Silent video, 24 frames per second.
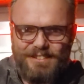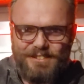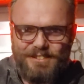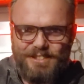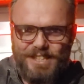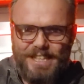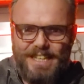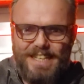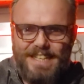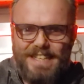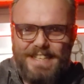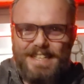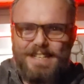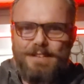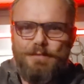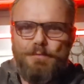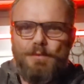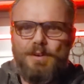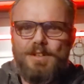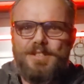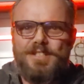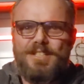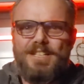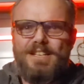Okay? And
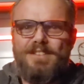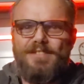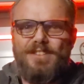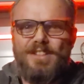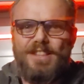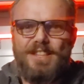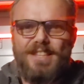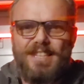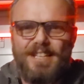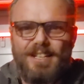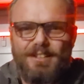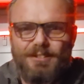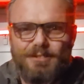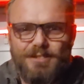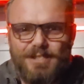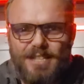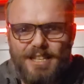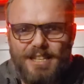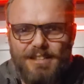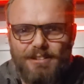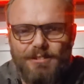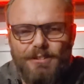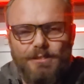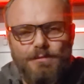it wasn't even their
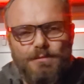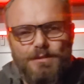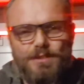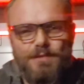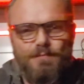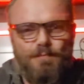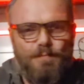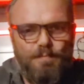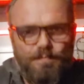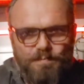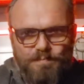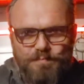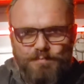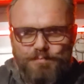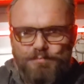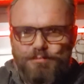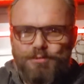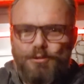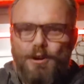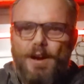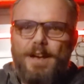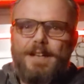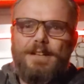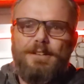ticker. It was
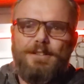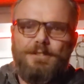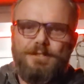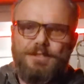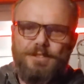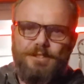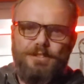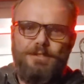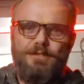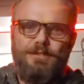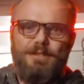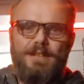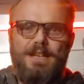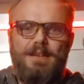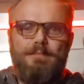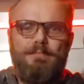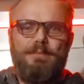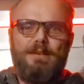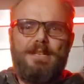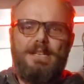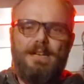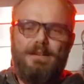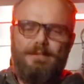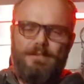prior to it
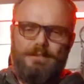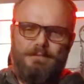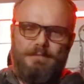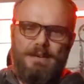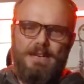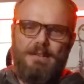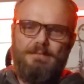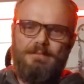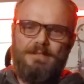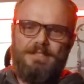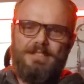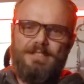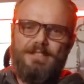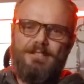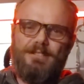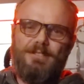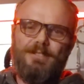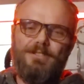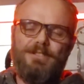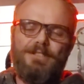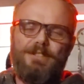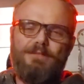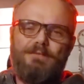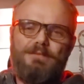becoming
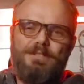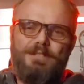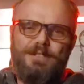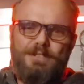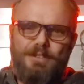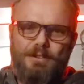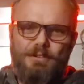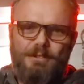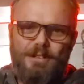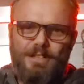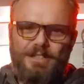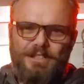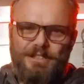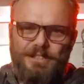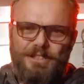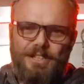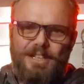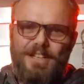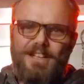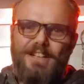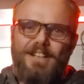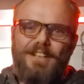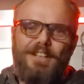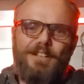Metamaterials. It was Torch.
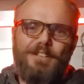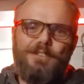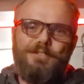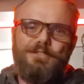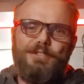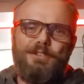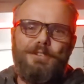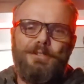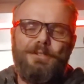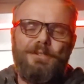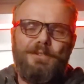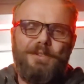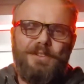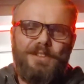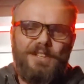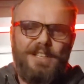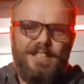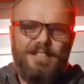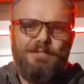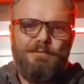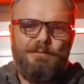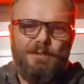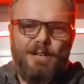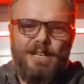So
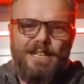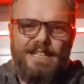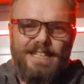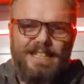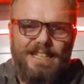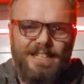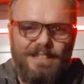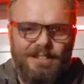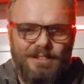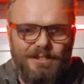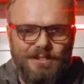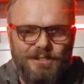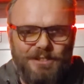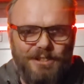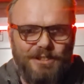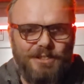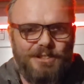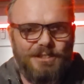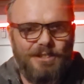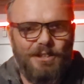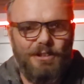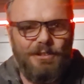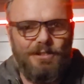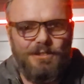this right here
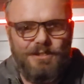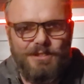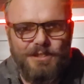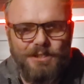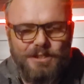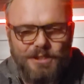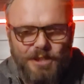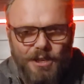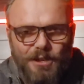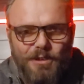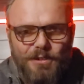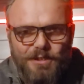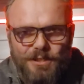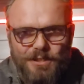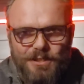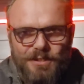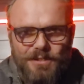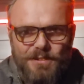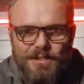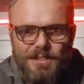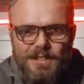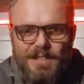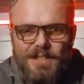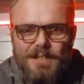just goes to show
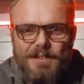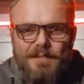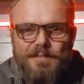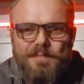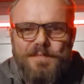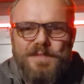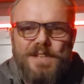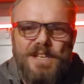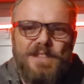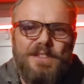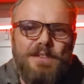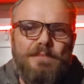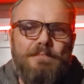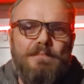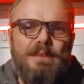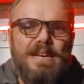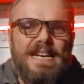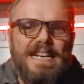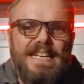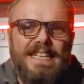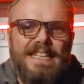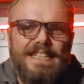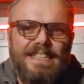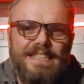you that the
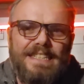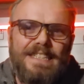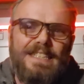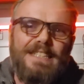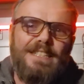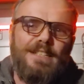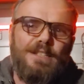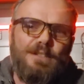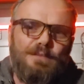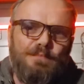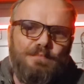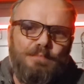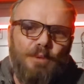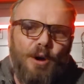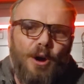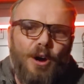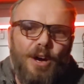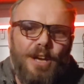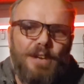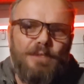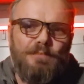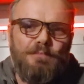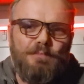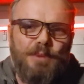media is
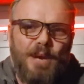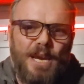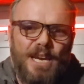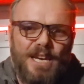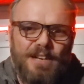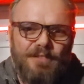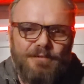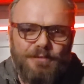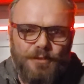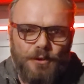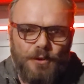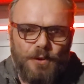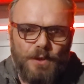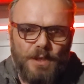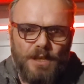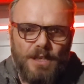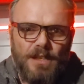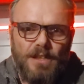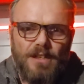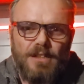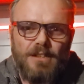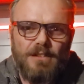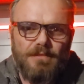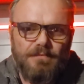bought and paid
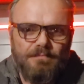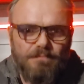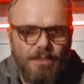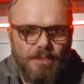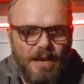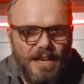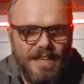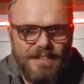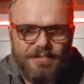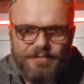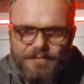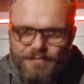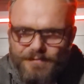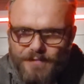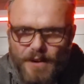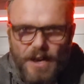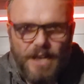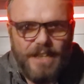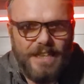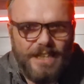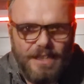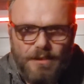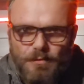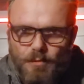for by
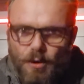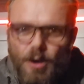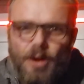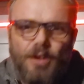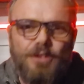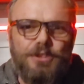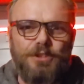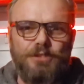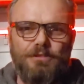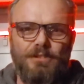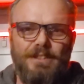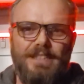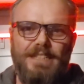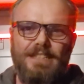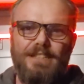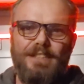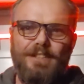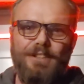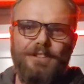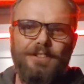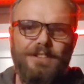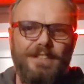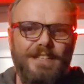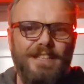fucking Wall Street,
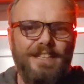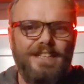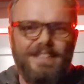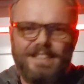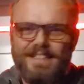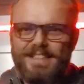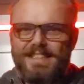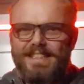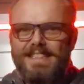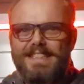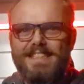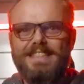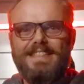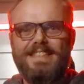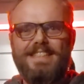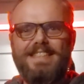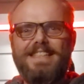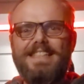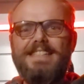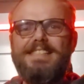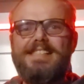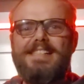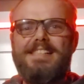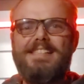dude.
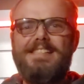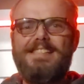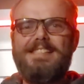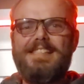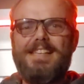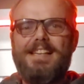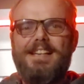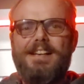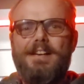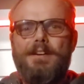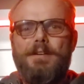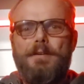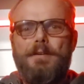This is